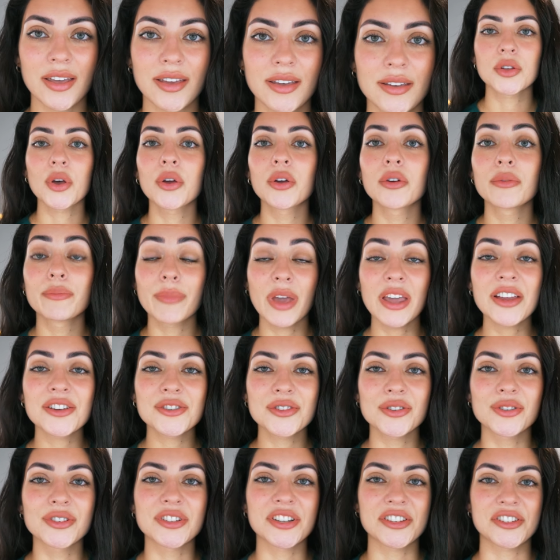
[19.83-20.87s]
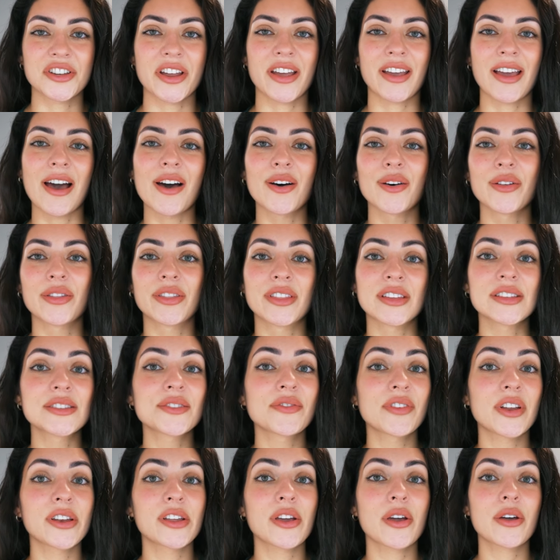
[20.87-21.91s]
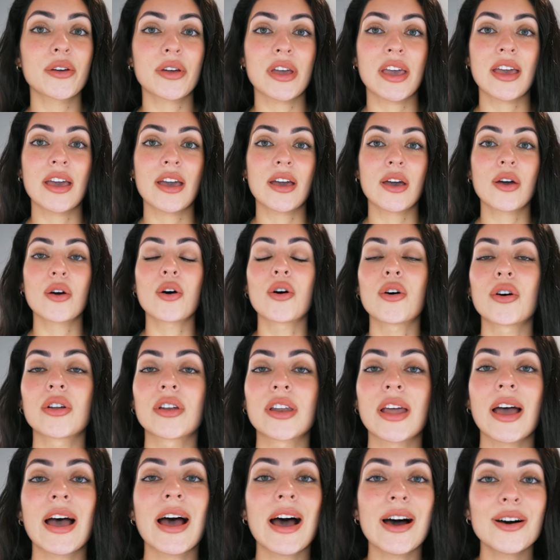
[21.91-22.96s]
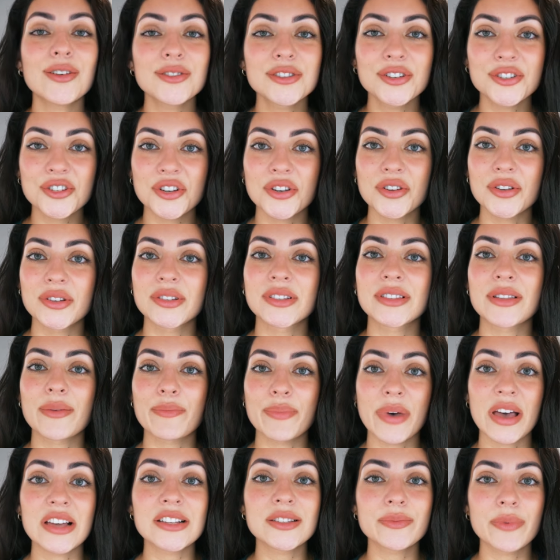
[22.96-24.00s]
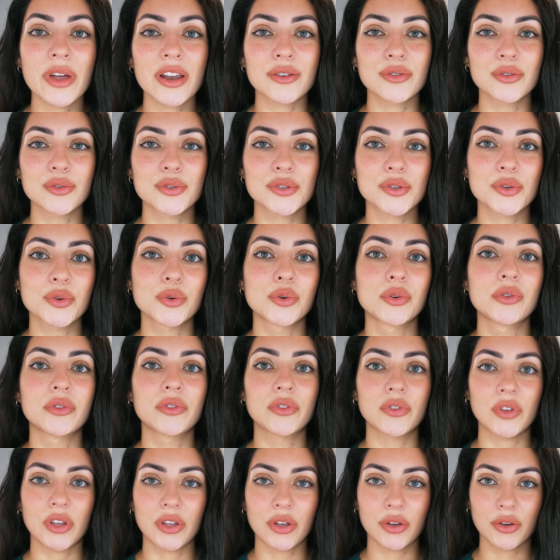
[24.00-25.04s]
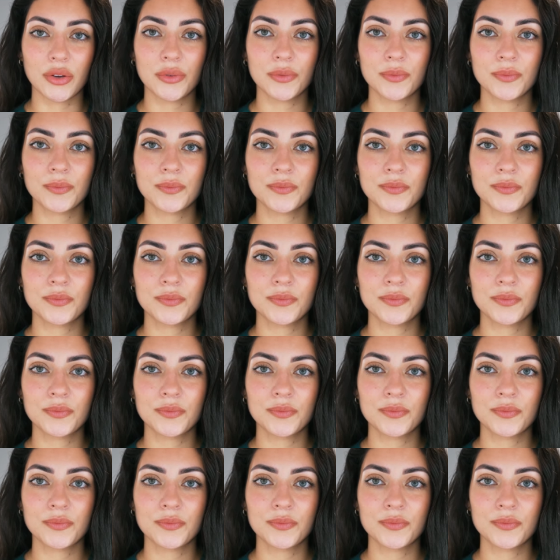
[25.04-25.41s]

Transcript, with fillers: So make sure to check out this video here on how to choose the best medical school for you.